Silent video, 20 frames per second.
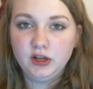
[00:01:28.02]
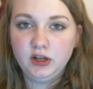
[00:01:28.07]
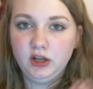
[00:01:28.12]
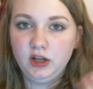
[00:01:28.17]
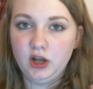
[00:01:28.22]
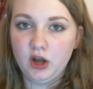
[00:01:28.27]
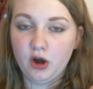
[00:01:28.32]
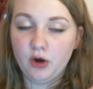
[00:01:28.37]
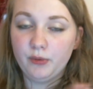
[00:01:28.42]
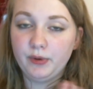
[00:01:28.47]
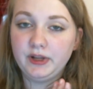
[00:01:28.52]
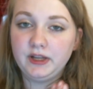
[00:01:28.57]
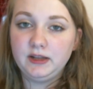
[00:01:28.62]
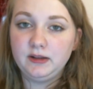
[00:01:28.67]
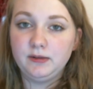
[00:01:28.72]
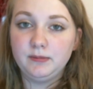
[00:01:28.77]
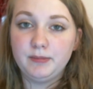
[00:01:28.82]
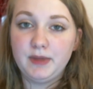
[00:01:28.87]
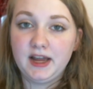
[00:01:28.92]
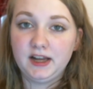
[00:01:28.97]

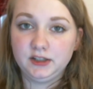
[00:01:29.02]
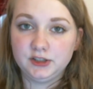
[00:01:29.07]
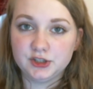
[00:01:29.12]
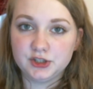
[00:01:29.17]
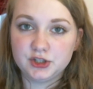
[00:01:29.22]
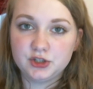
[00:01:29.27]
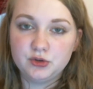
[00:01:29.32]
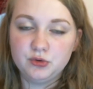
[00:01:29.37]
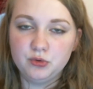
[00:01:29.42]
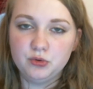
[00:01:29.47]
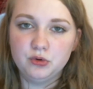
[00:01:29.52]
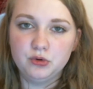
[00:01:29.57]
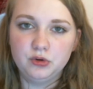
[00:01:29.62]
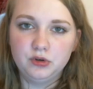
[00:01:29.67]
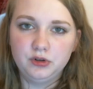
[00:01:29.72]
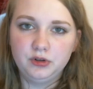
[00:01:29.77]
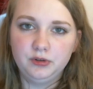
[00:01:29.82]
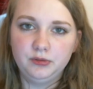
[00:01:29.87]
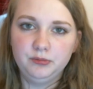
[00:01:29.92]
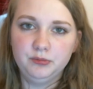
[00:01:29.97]
going back to
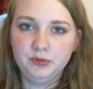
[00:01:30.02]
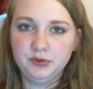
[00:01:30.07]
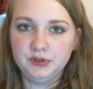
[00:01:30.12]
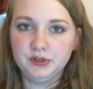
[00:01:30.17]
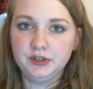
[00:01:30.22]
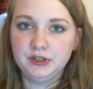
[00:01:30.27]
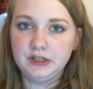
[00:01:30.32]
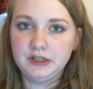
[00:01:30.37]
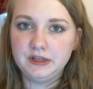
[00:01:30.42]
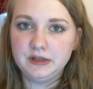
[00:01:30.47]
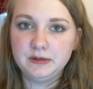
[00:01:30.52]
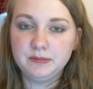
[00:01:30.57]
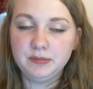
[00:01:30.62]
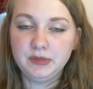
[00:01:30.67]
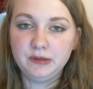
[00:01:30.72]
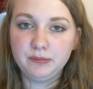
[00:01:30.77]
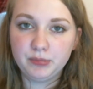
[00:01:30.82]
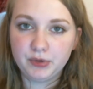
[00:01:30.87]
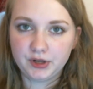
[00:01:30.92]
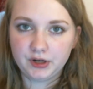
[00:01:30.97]
school would
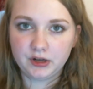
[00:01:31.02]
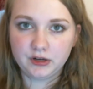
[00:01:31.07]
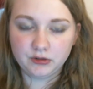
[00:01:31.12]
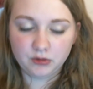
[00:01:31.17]
be put on